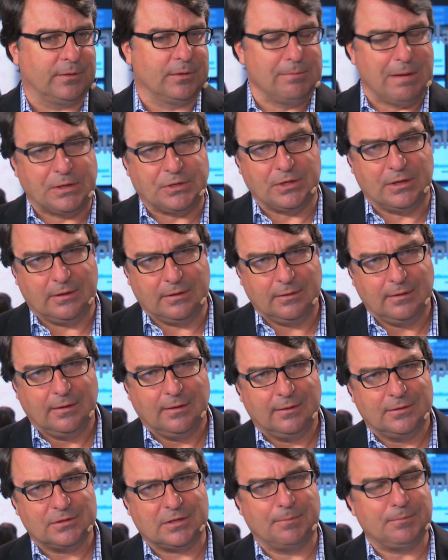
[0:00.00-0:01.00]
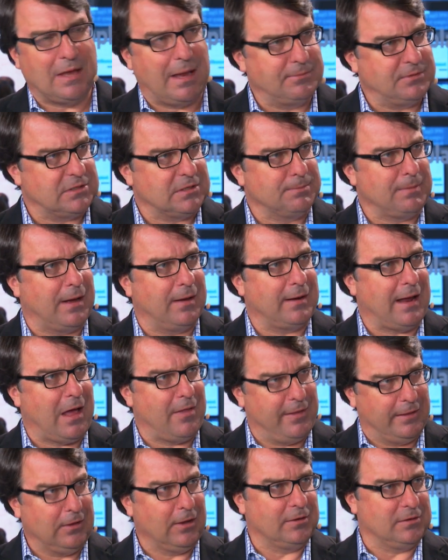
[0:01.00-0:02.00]
You mentioned Sometimes it's about
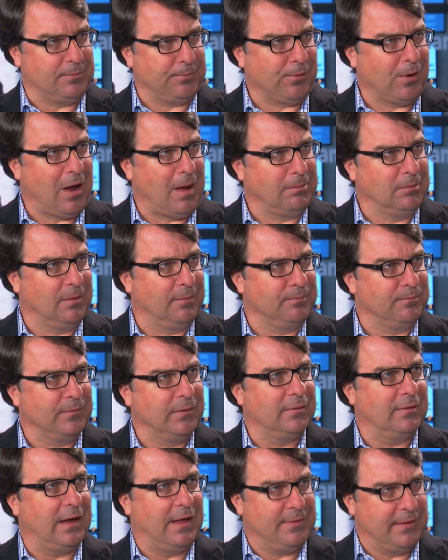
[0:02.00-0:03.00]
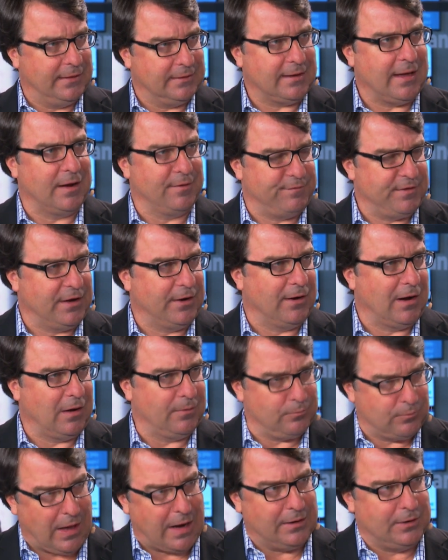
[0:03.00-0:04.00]
how they look at the problem and then kind of figure
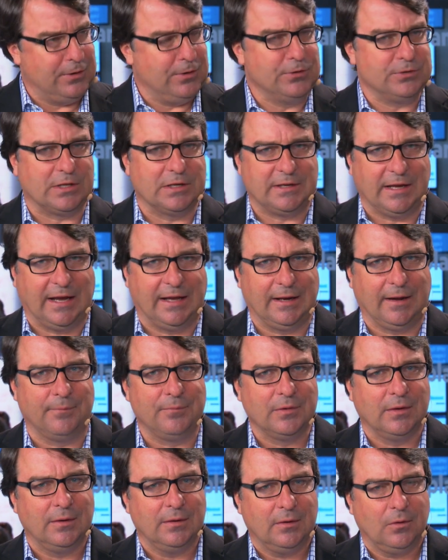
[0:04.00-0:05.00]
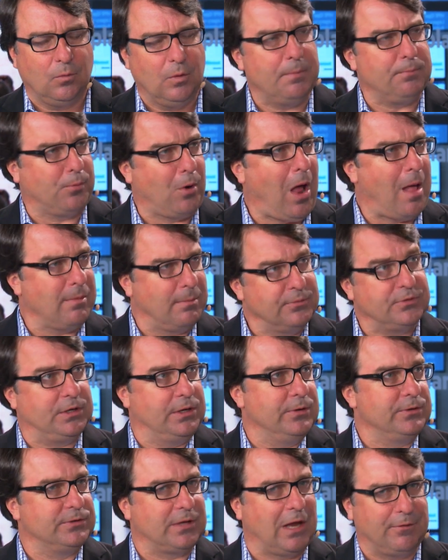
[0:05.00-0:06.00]
out how to use the data. What problems
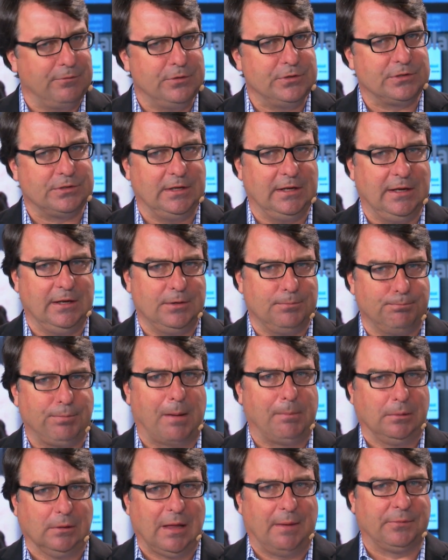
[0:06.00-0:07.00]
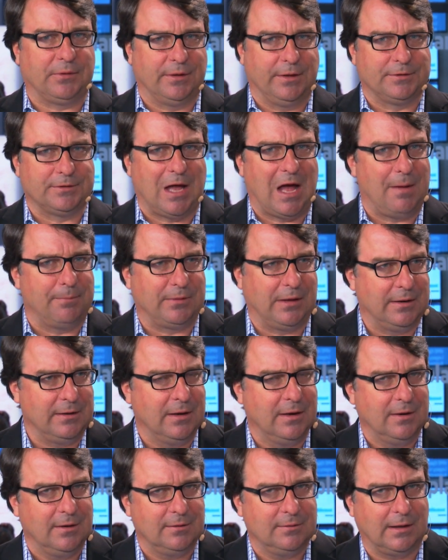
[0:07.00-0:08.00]
do you, have you seen bubble up to the top that,
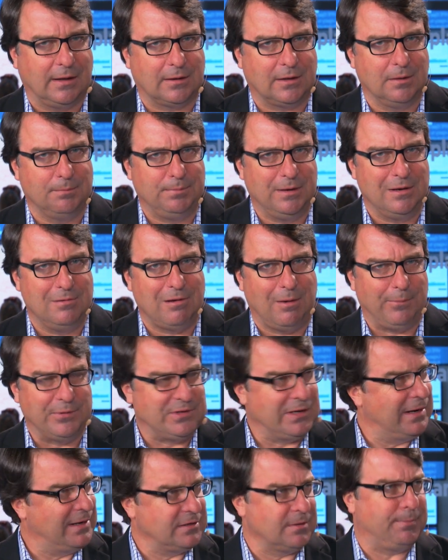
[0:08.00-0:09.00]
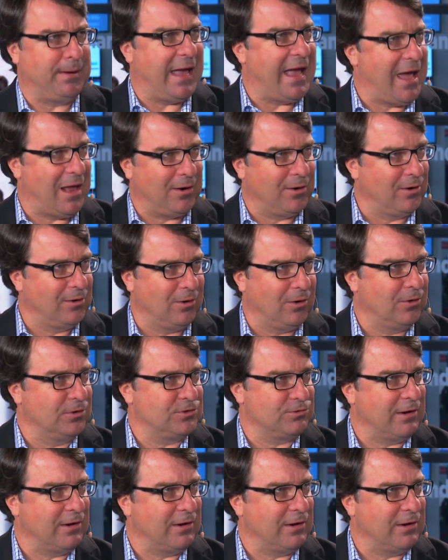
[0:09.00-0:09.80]
could be represented as a pattern or a